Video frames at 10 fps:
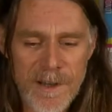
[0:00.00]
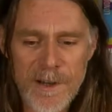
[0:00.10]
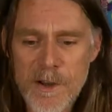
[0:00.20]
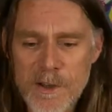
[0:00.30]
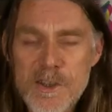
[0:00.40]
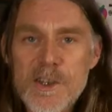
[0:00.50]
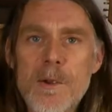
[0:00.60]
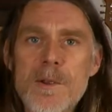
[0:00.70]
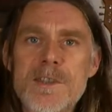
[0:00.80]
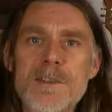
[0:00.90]
and I could show
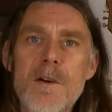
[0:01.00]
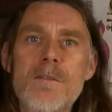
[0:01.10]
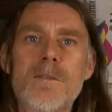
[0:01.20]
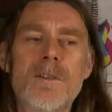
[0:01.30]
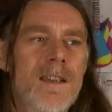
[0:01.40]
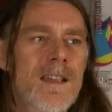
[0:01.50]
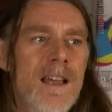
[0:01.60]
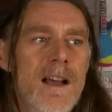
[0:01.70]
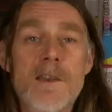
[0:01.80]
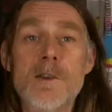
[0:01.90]
you stuff,
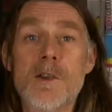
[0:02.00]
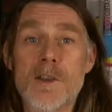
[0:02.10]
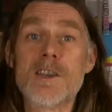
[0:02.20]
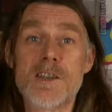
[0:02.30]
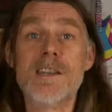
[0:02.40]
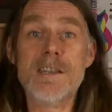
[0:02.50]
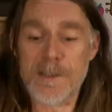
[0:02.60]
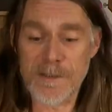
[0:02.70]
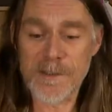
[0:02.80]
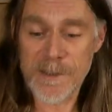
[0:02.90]
and then you could actually,
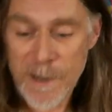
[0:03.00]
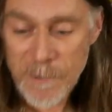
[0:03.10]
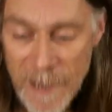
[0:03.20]
you know,